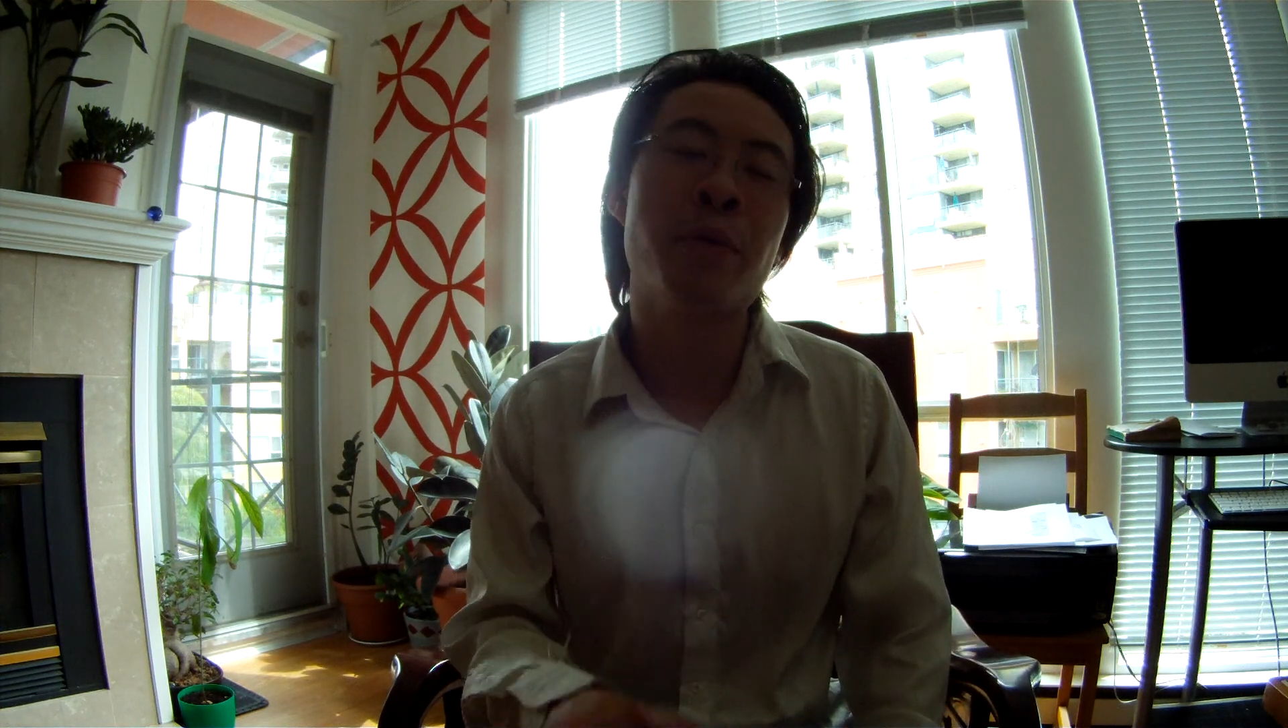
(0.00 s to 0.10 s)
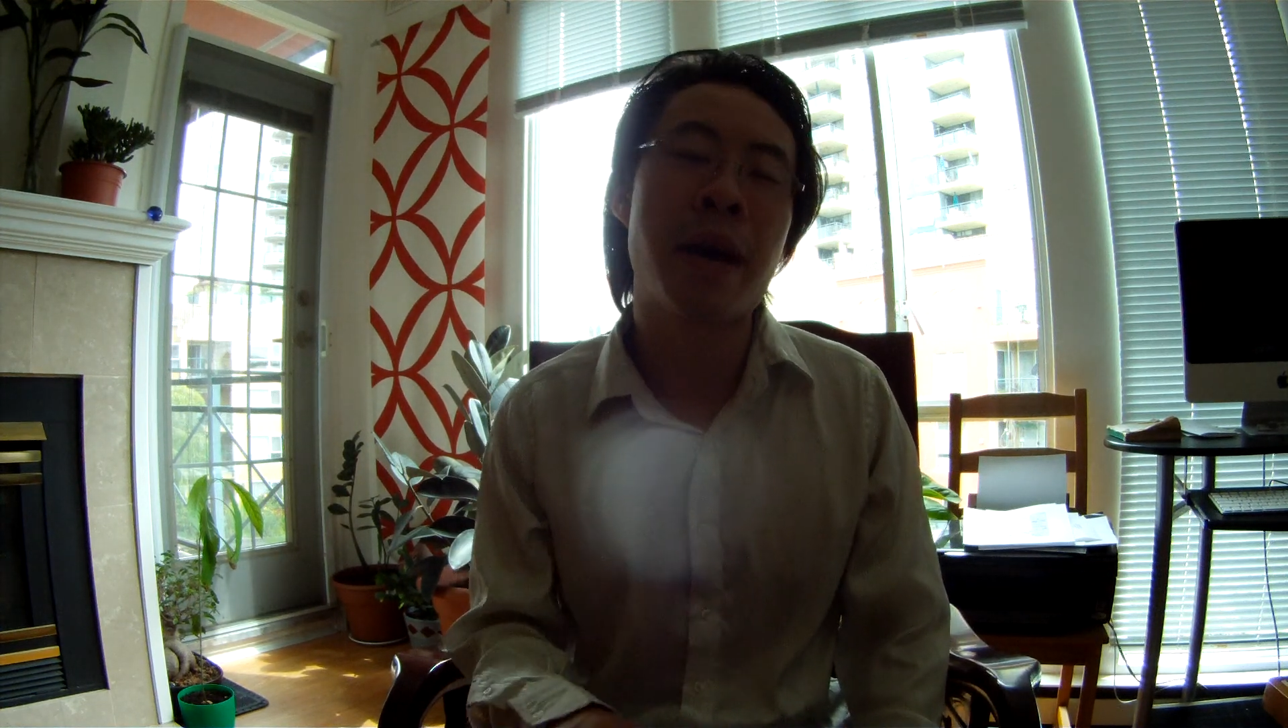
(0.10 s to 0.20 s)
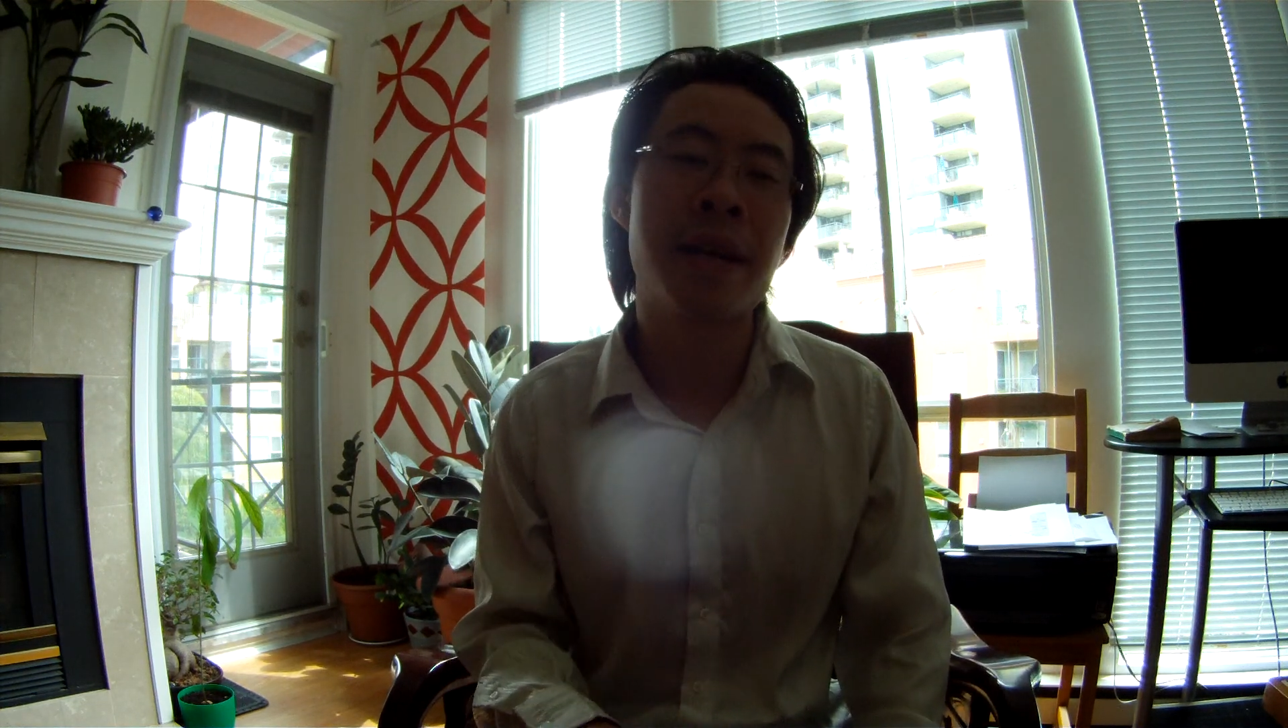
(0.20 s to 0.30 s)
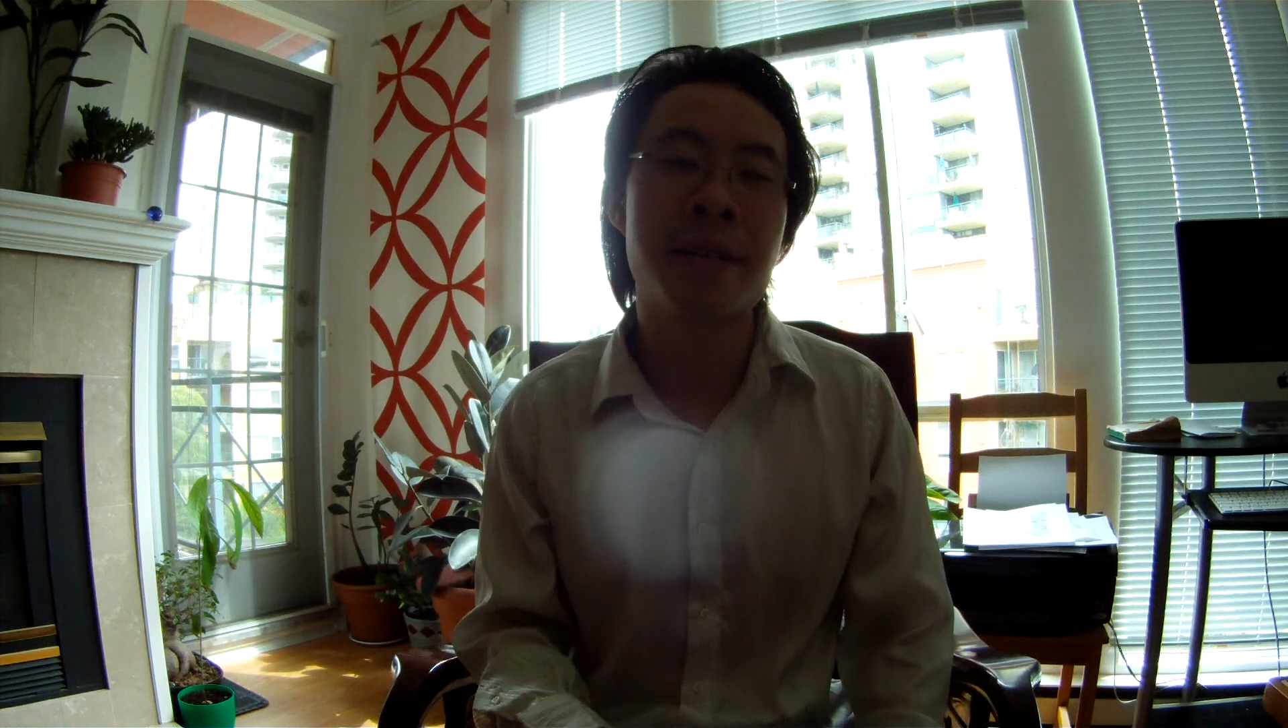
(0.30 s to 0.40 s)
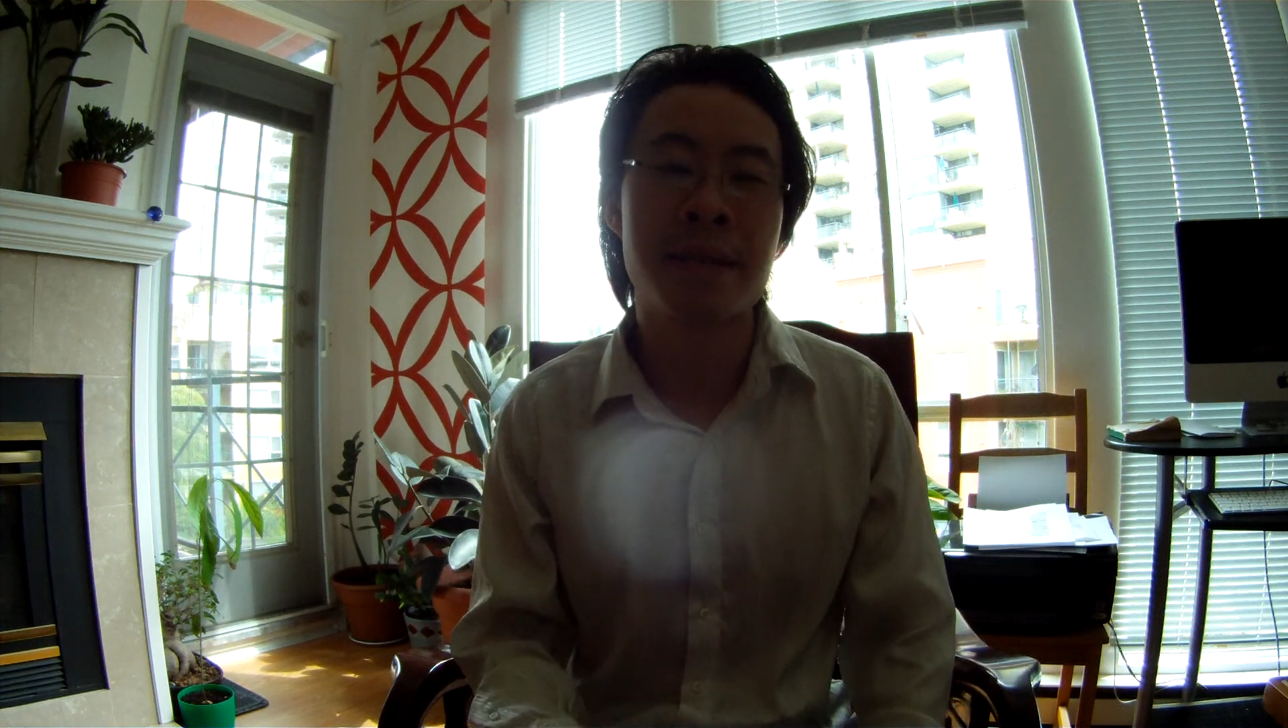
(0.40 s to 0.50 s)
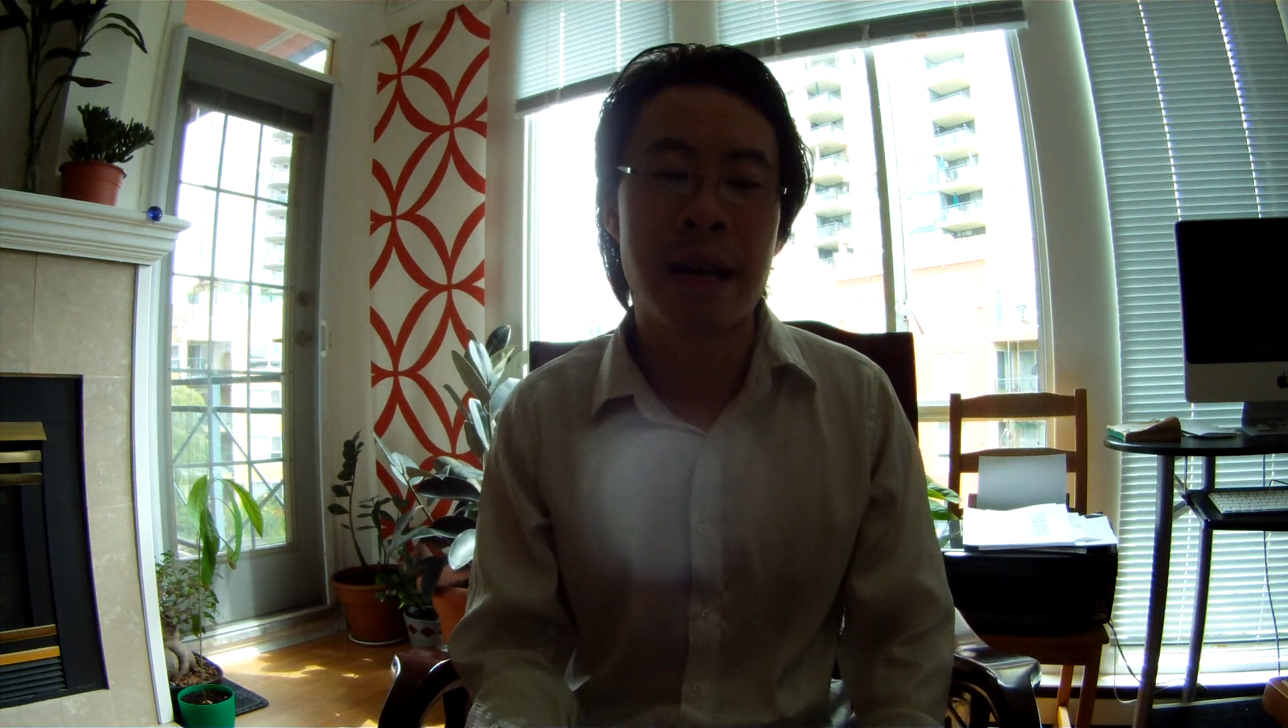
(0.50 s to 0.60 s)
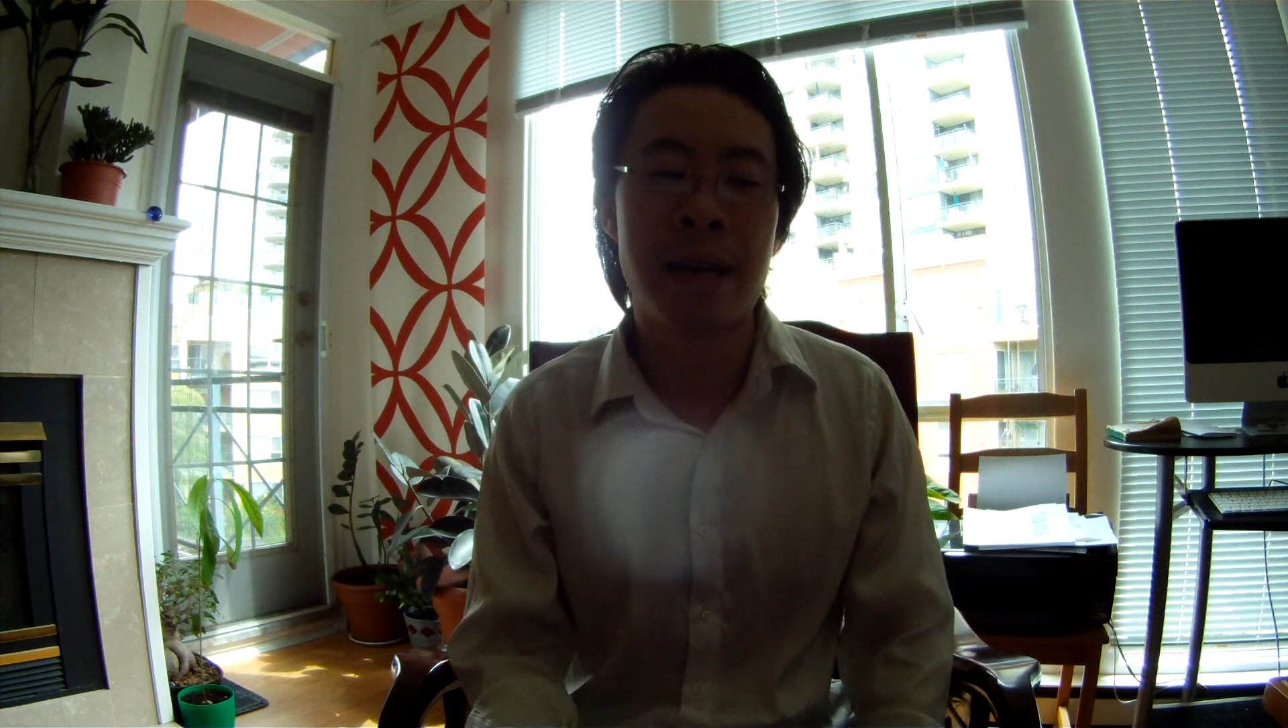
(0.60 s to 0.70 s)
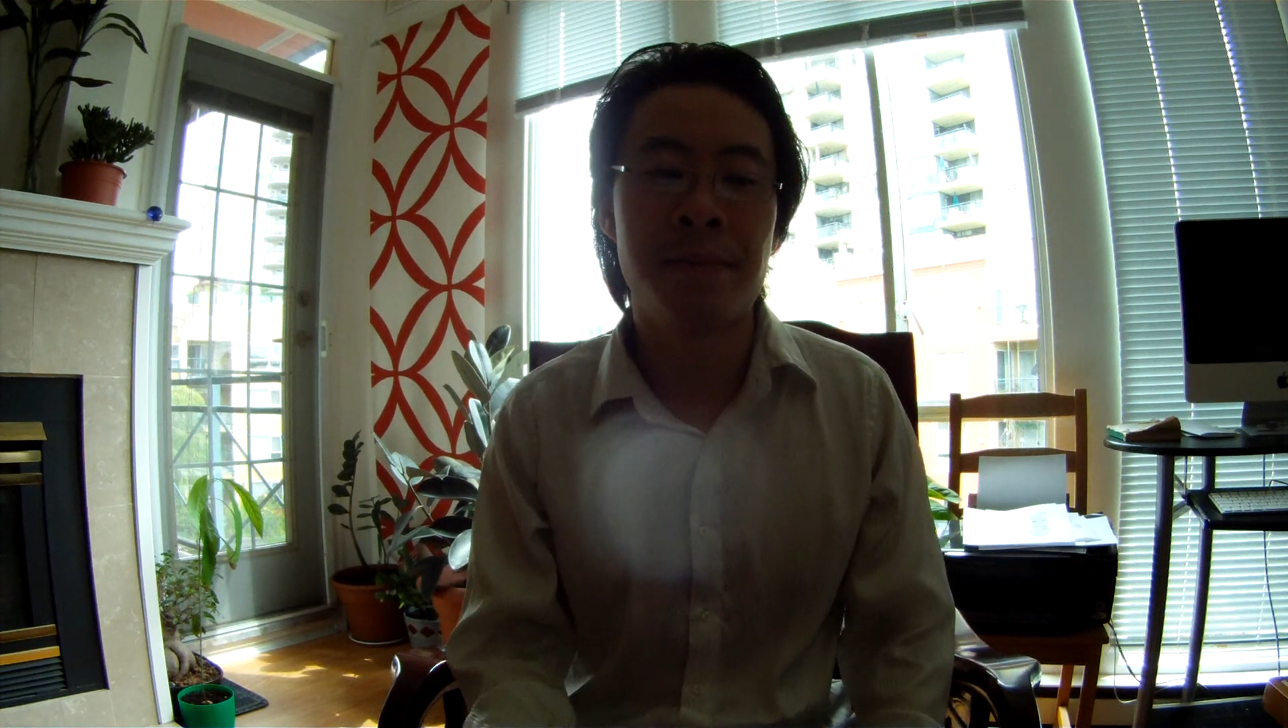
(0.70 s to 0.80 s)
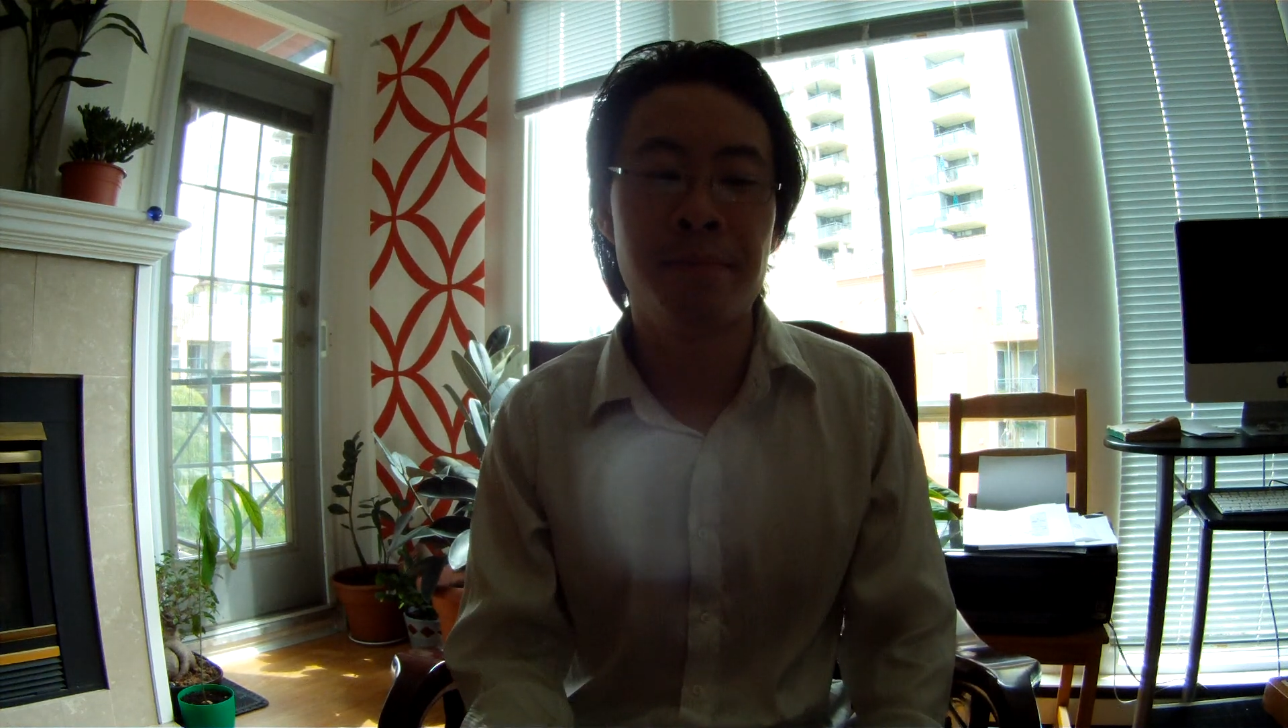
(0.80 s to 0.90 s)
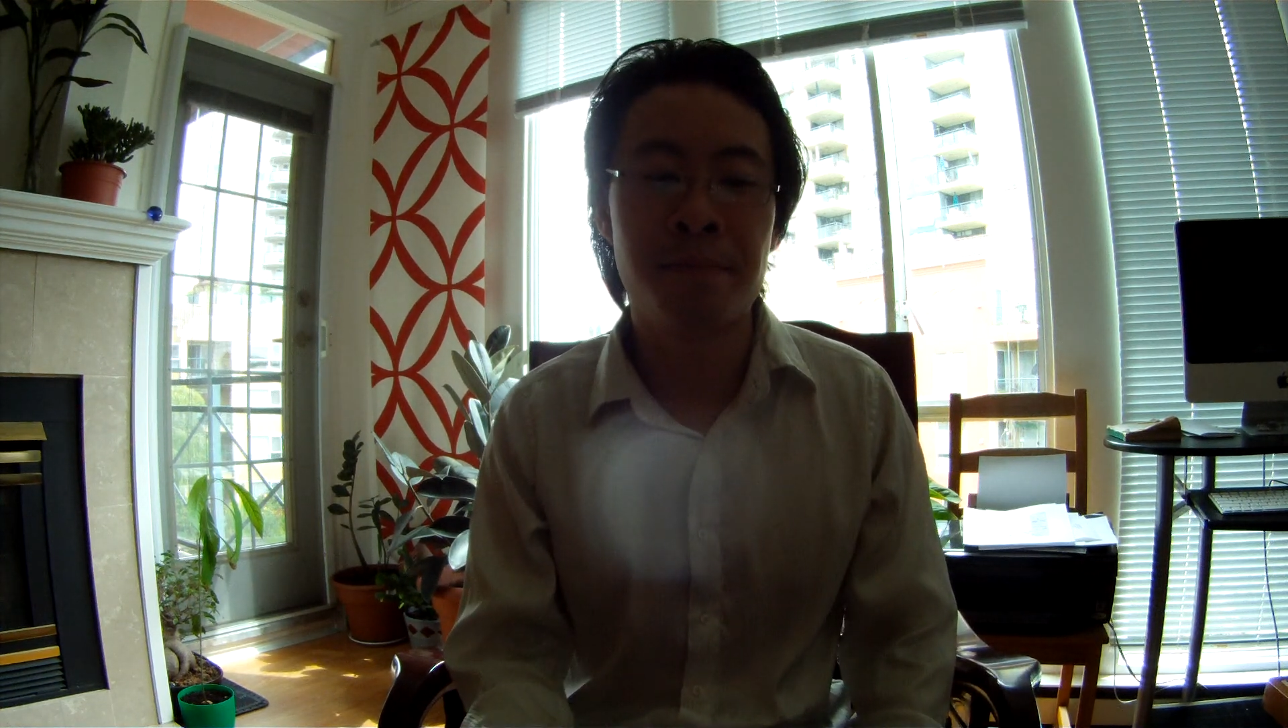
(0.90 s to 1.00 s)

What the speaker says: ways that